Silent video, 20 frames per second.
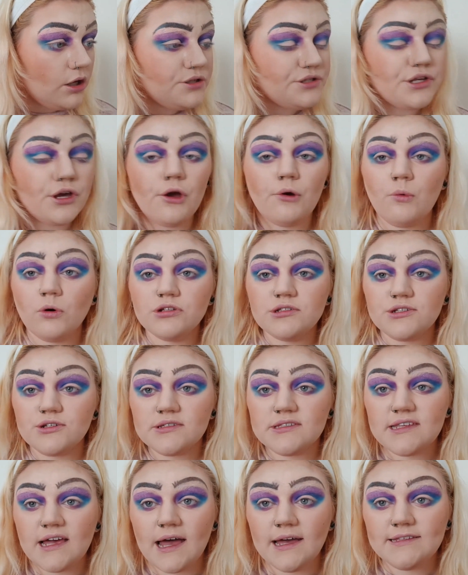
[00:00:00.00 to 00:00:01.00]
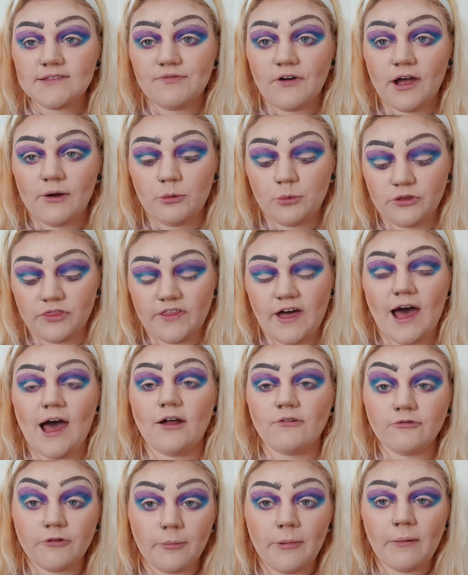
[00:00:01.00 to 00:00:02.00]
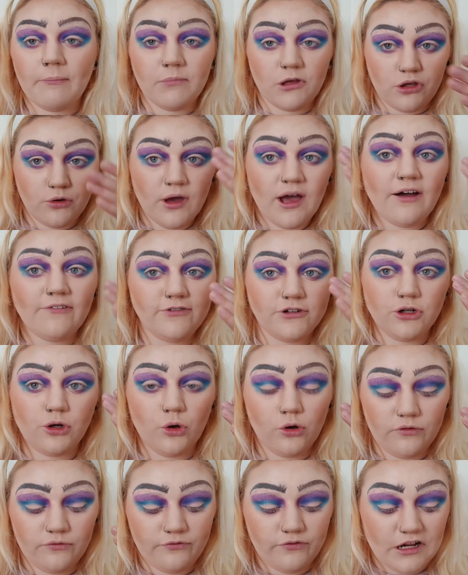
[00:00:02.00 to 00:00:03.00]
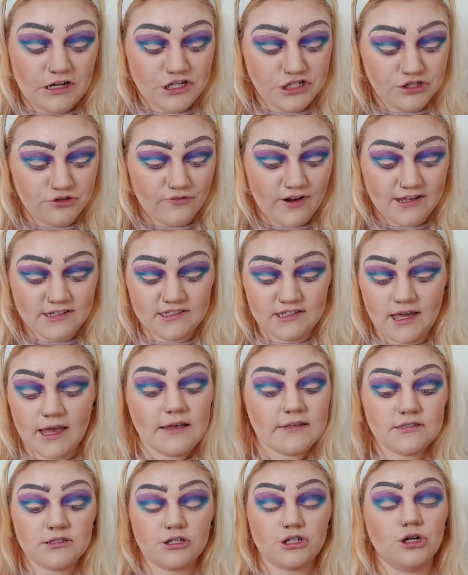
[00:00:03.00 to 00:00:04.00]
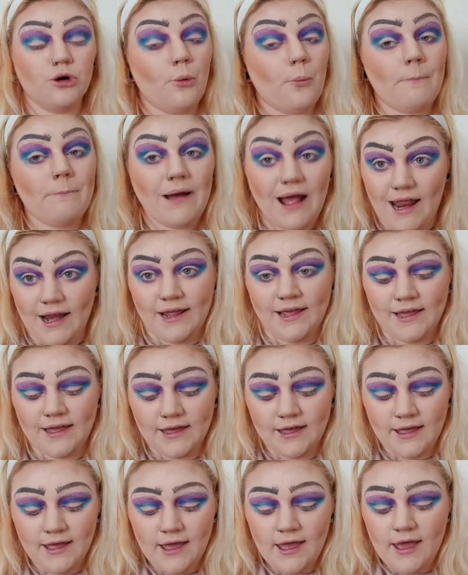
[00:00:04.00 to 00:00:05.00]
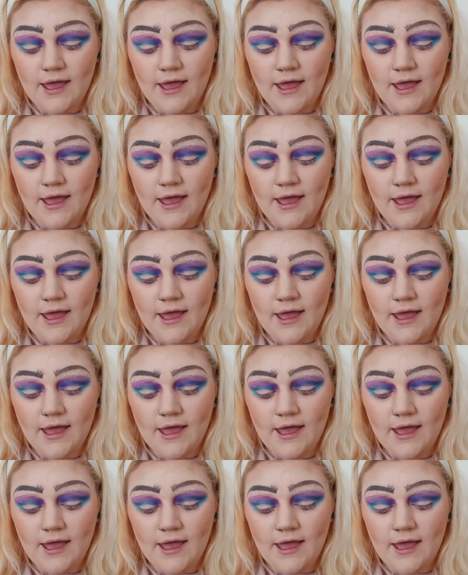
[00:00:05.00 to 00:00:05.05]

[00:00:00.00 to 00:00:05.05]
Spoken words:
So once you're satisfied with that, and remember you haven't gone and finished the rest yet, so don't panic,